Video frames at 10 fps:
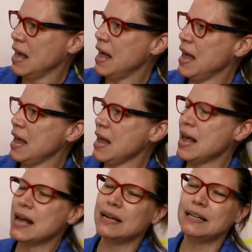
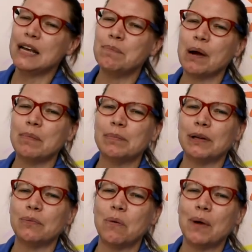And he probably
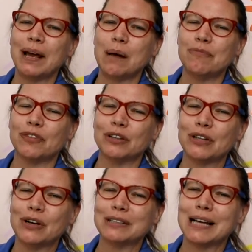won't wake up for a
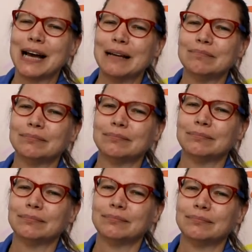long time.
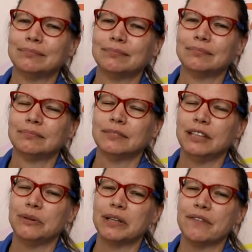
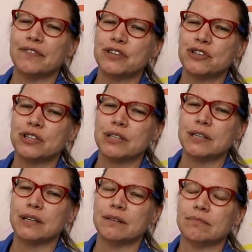You know what that fish just did?